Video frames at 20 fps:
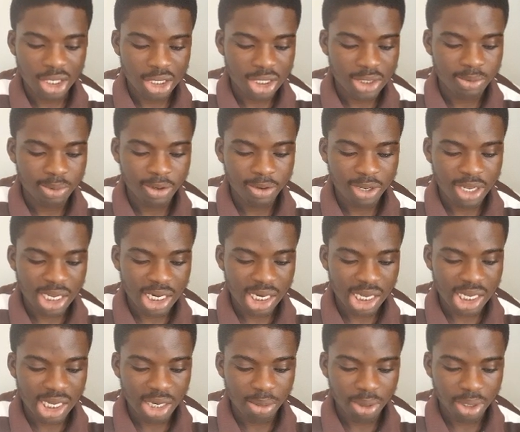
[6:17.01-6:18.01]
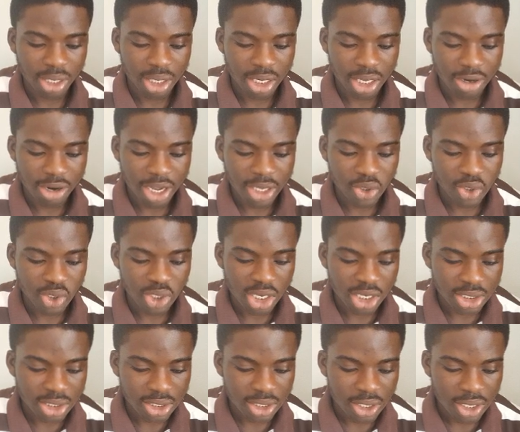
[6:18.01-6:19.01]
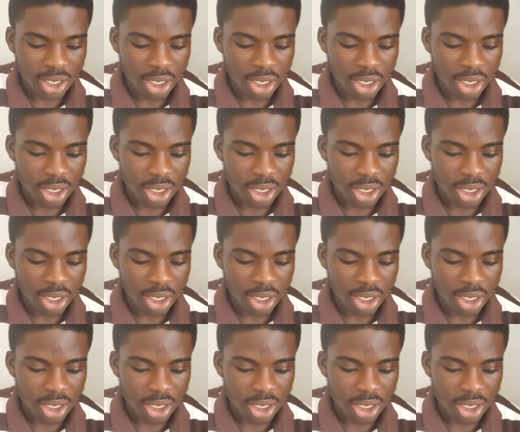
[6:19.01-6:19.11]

It's being elaborated here, right? So it says